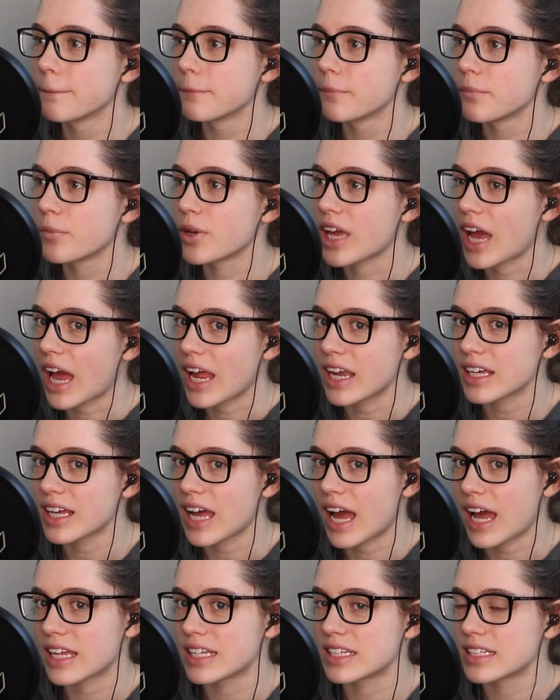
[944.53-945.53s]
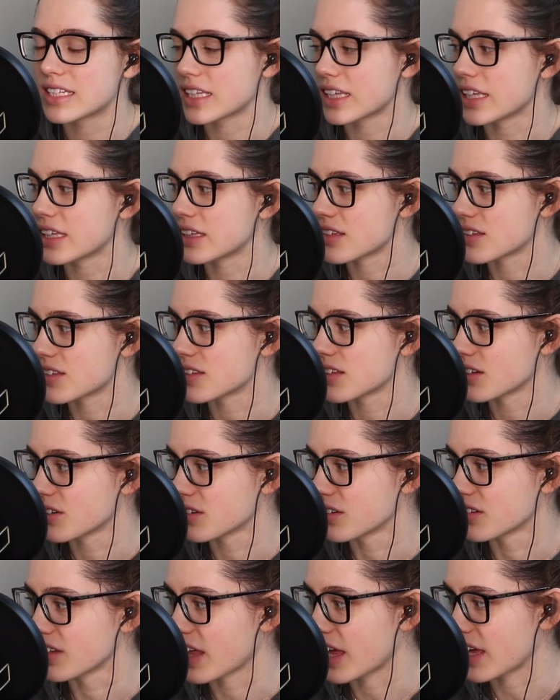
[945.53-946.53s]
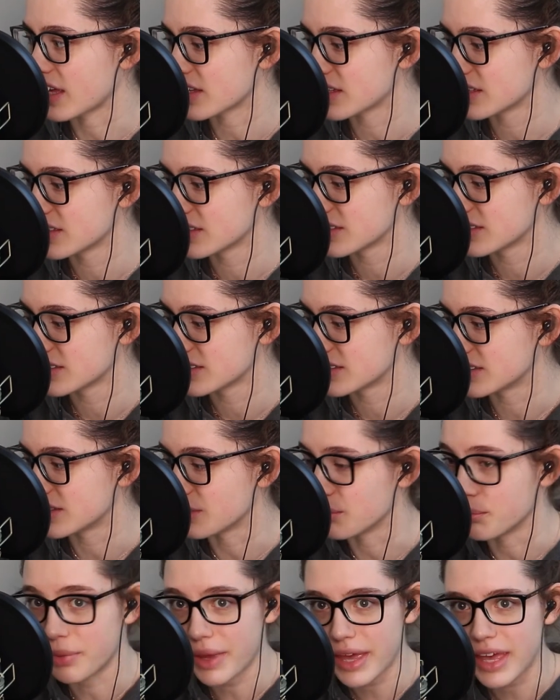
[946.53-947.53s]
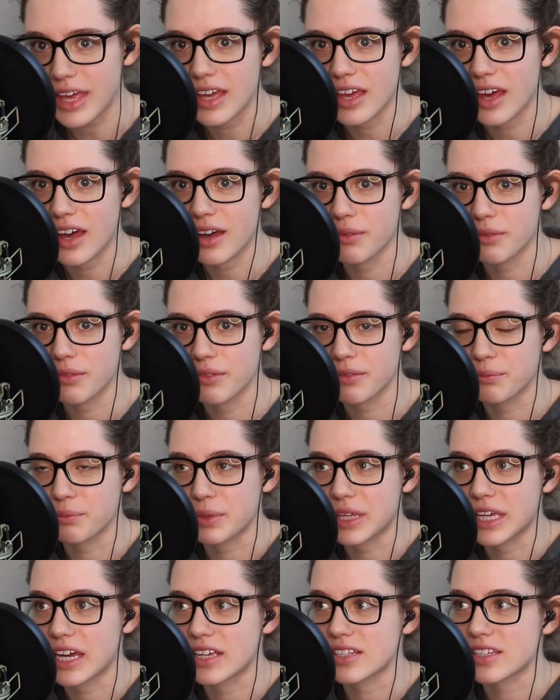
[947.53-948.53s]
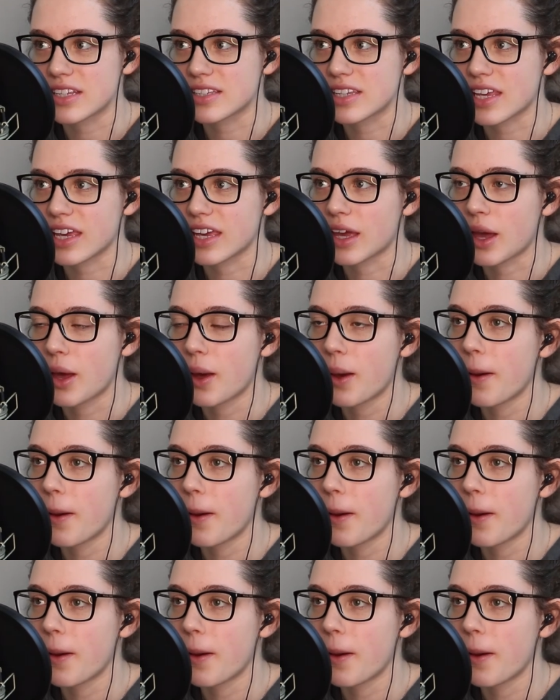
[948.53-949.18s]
we kind of got into like this little like debate, because it's like